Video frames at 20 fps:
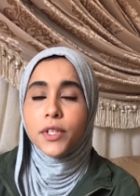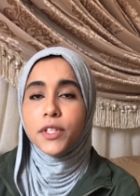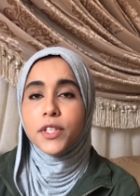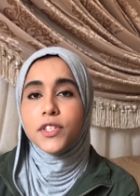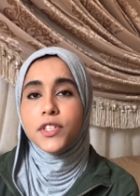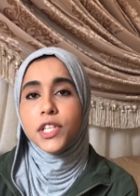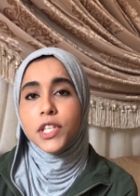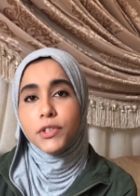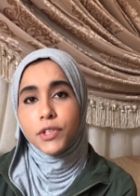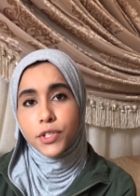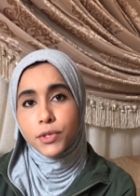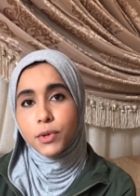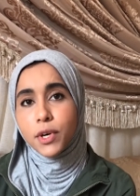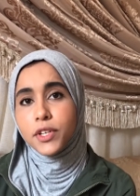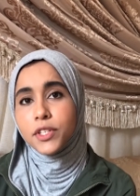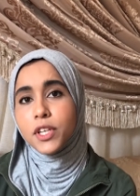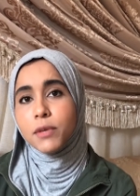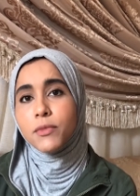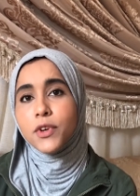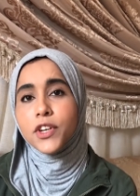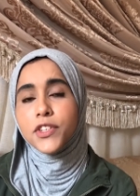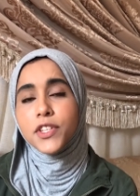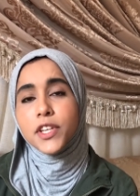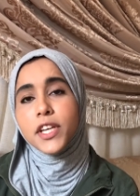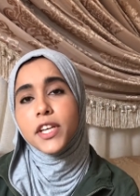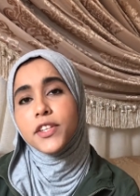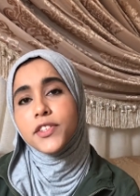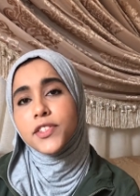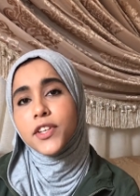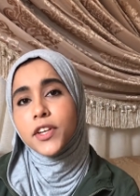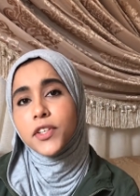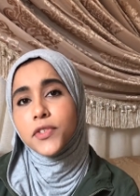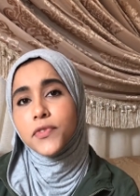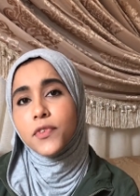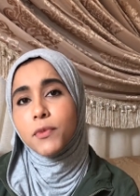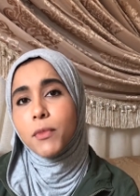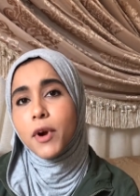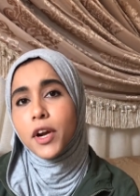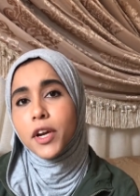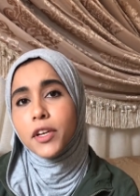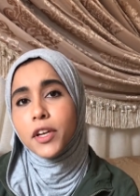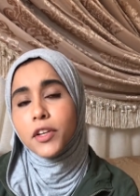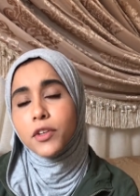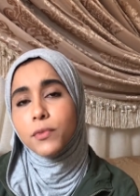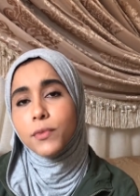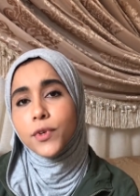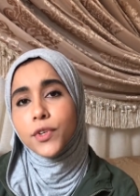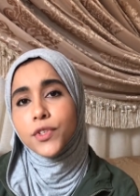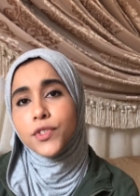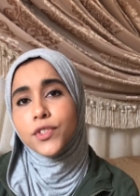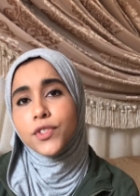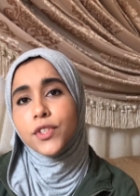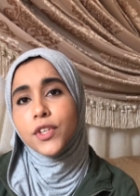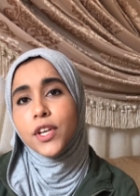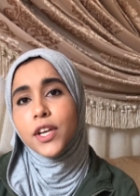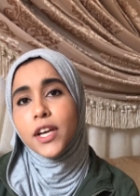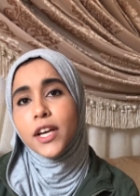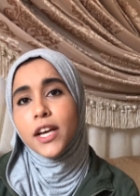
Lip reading: the series where I summarize the key insights from architecture books.